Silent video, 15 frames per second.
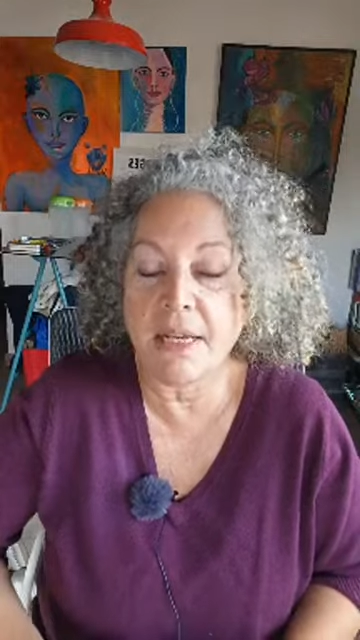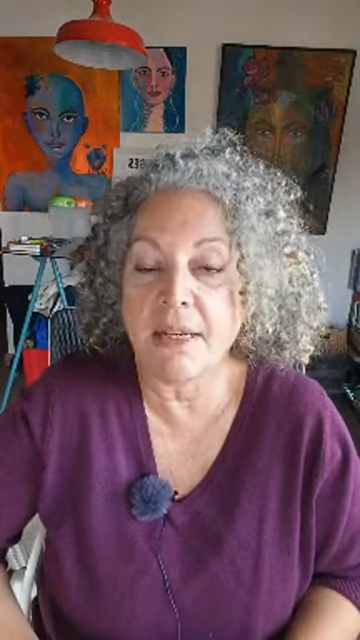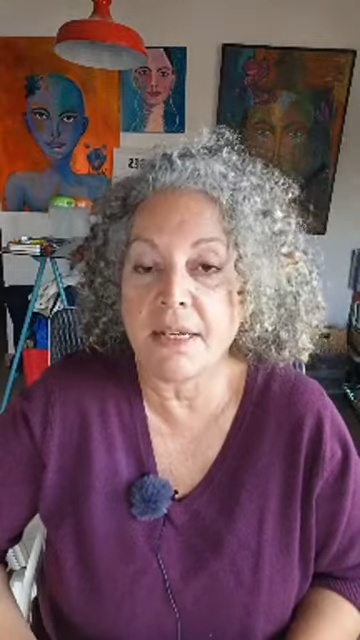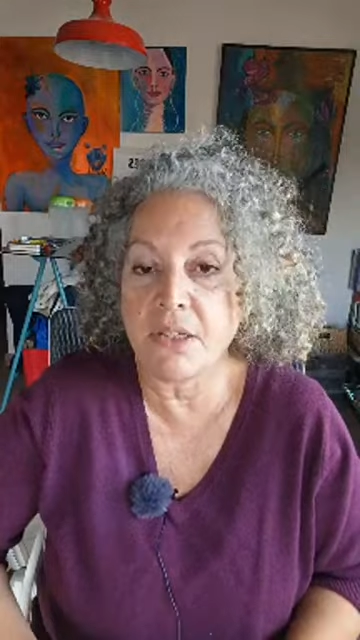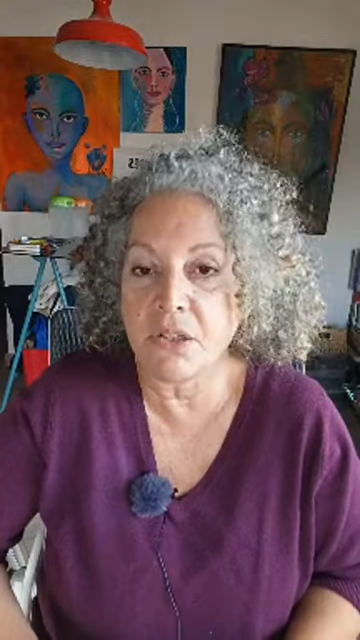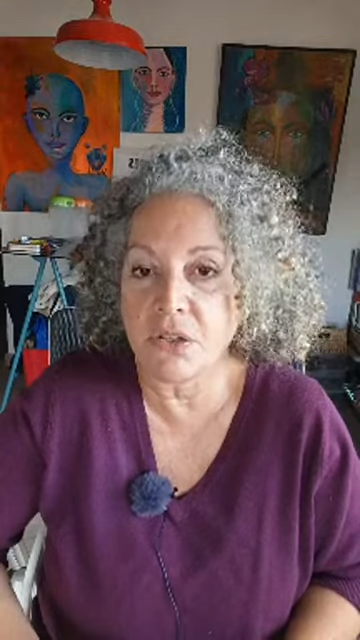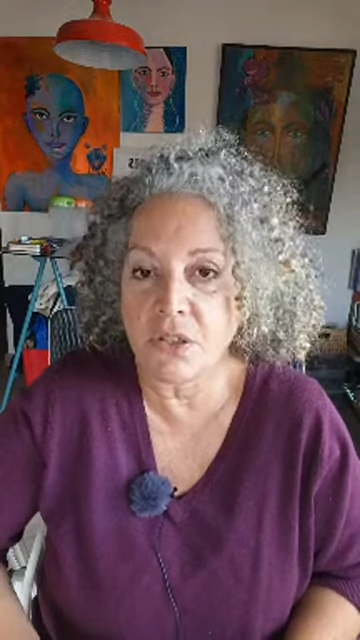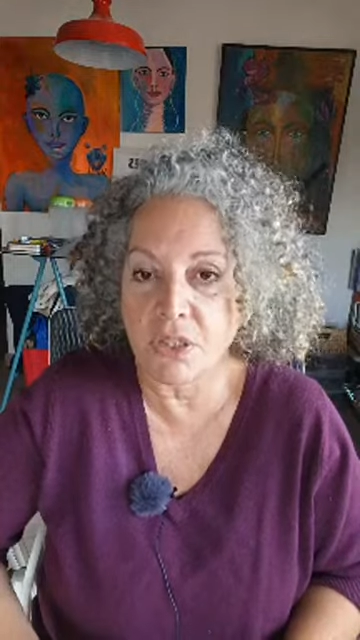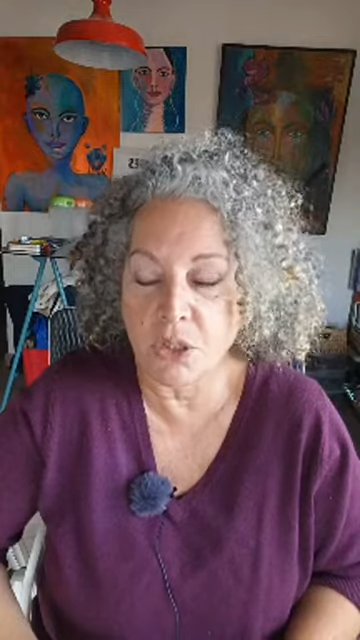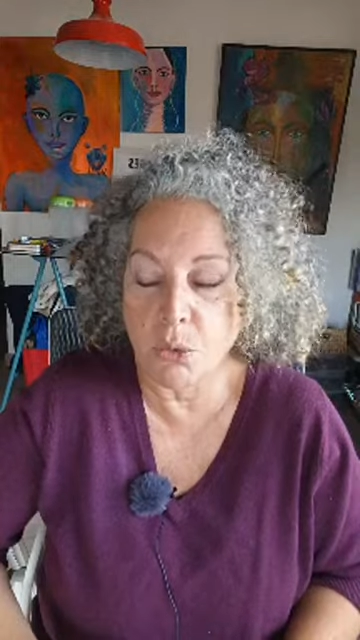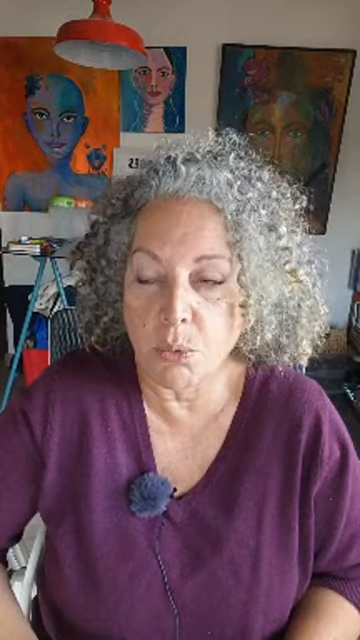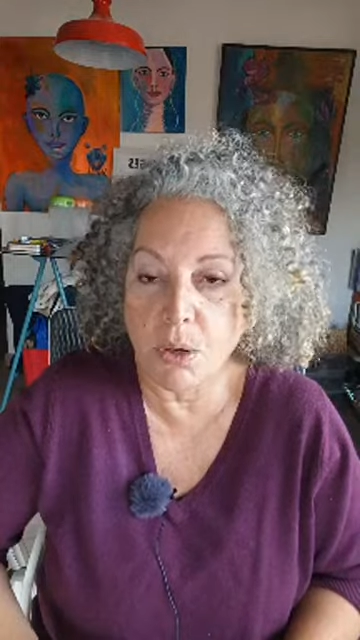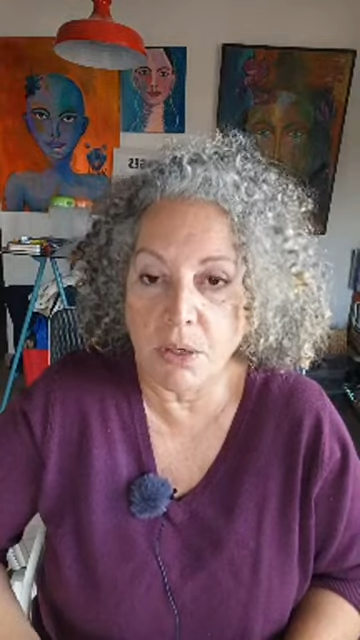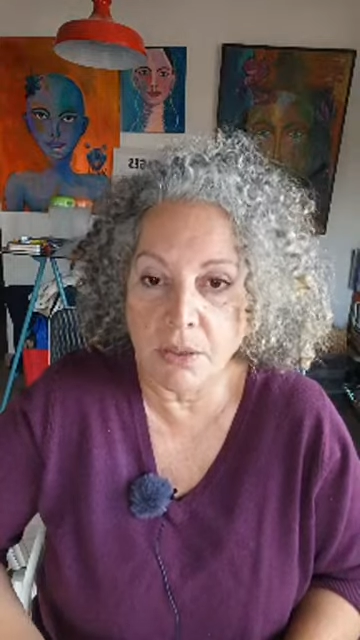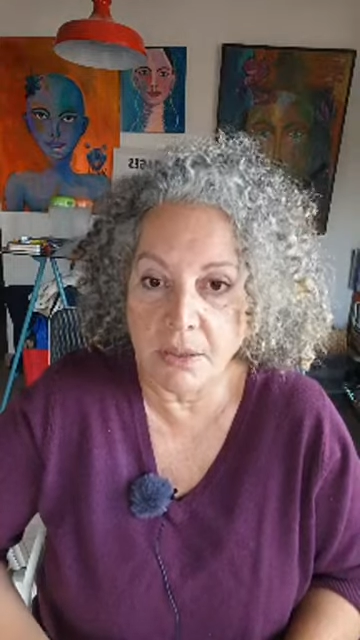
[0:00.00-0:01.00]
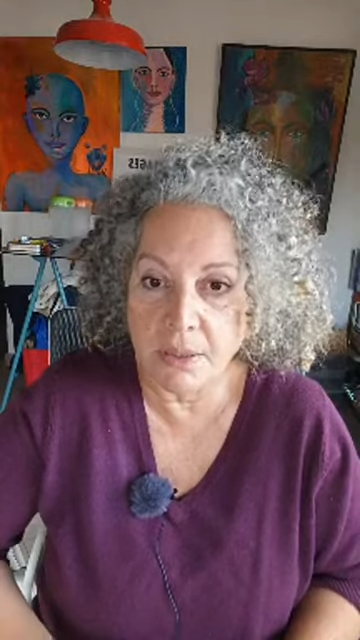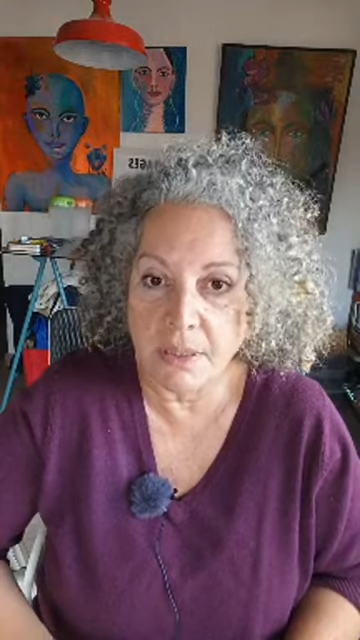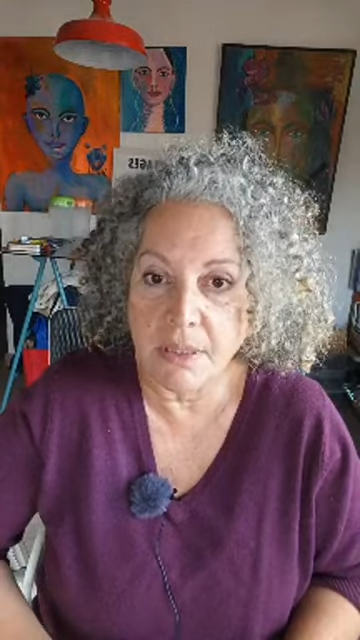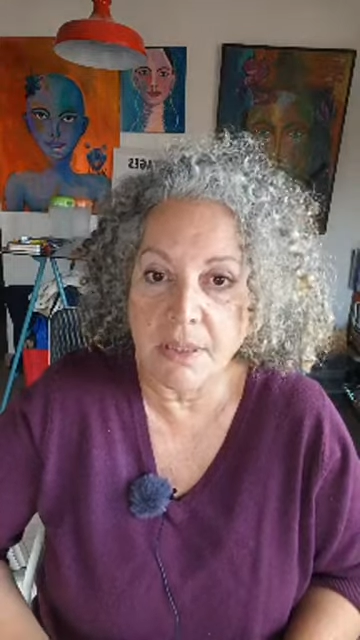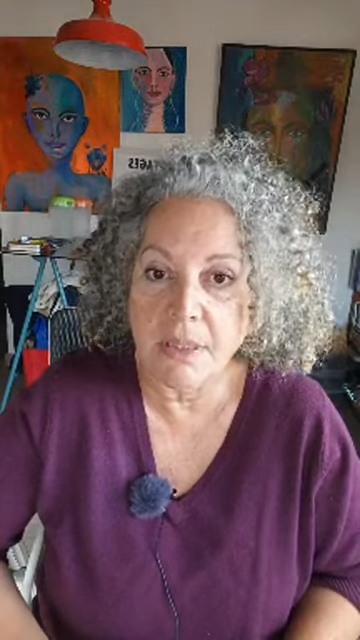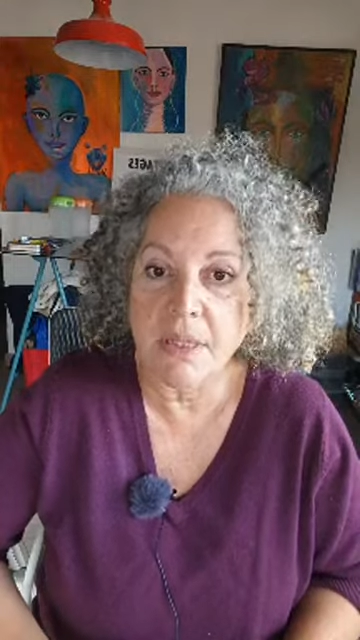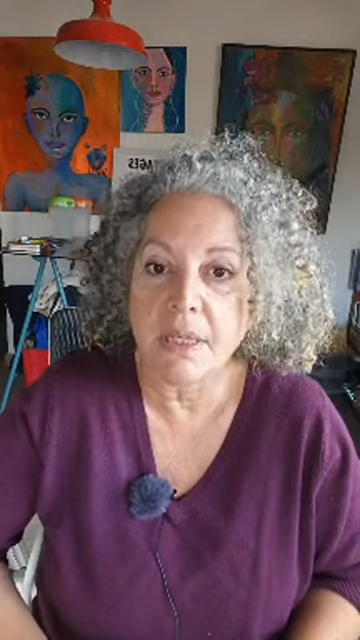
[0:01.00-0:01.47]
and knitters in the
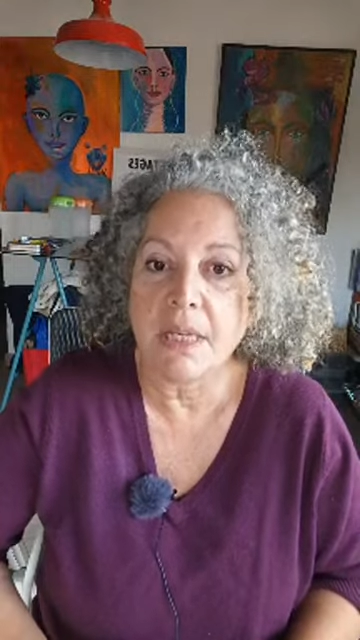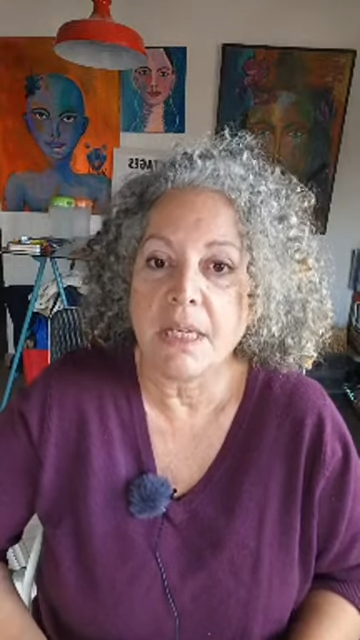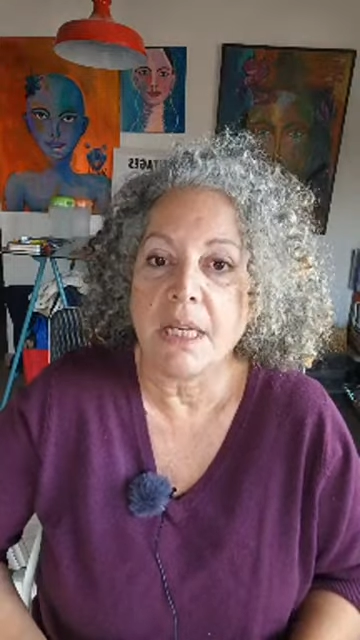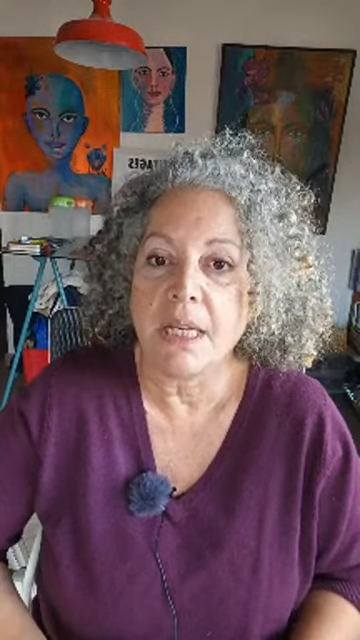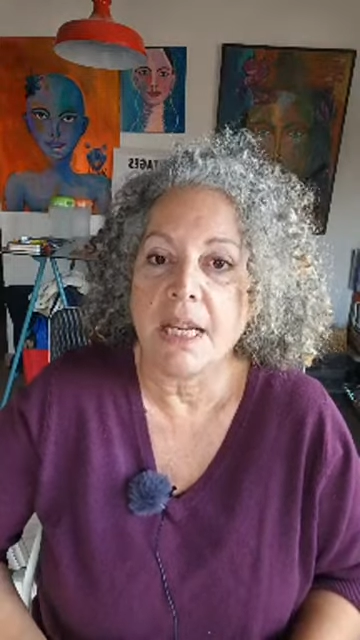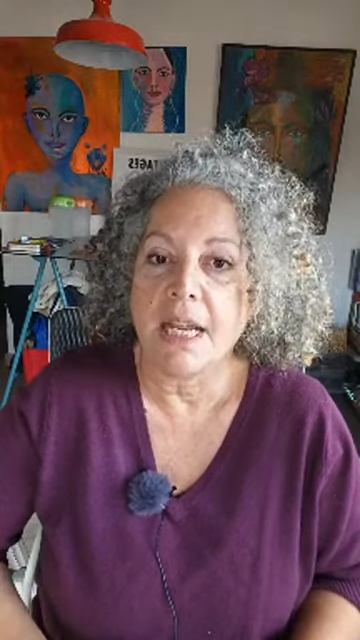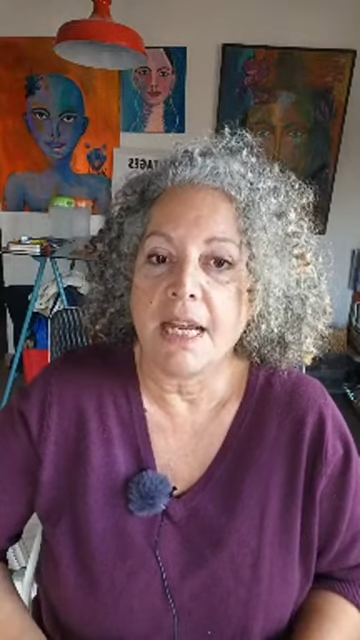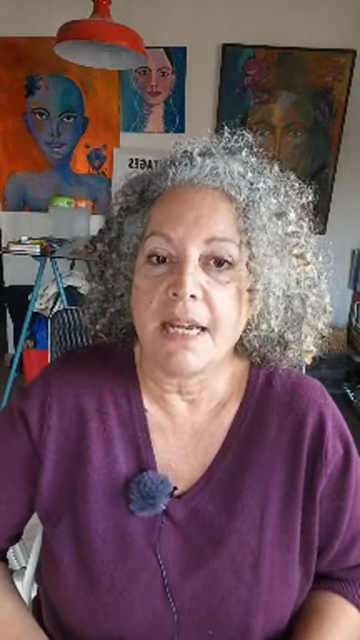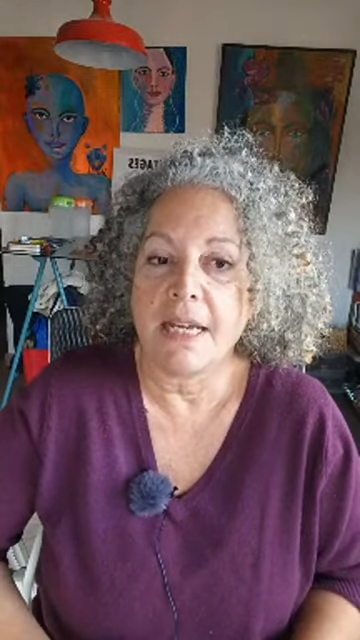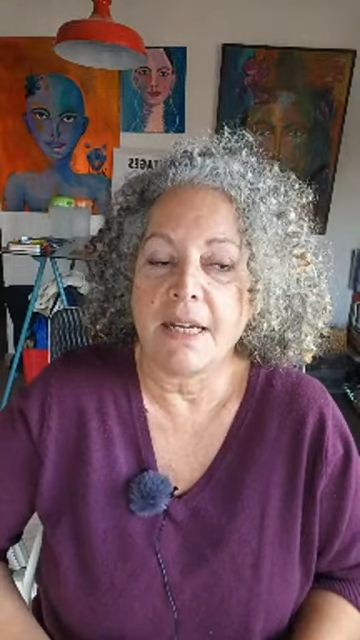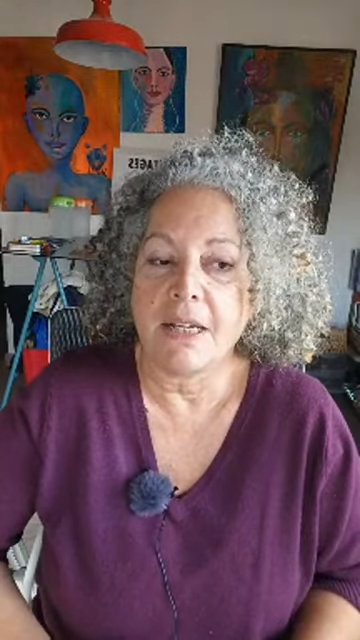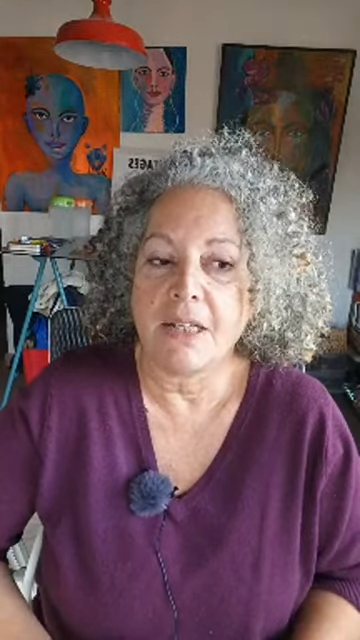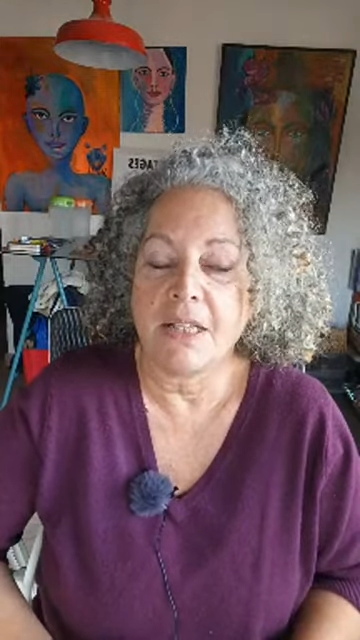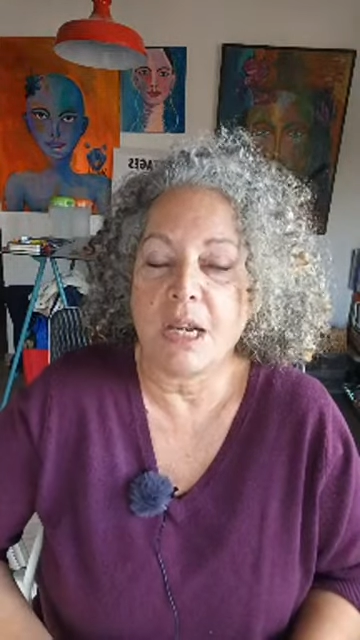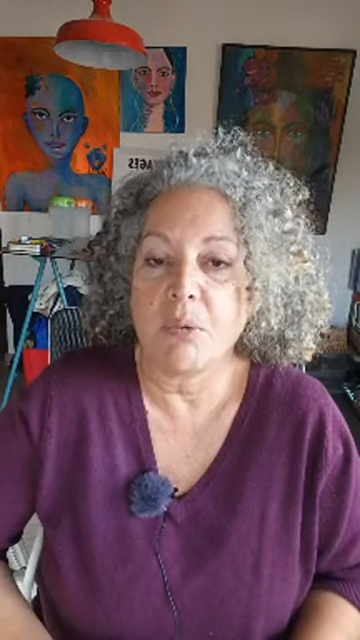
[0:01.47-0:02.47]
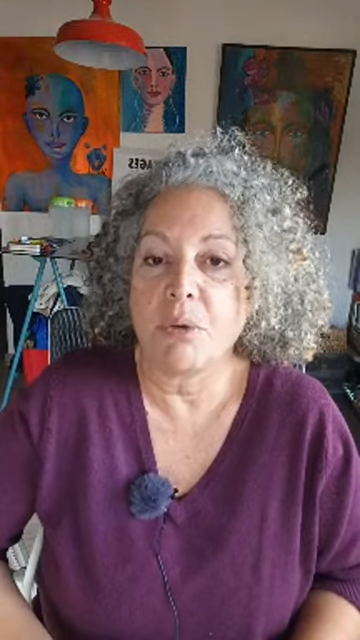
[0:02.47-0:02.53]
world, and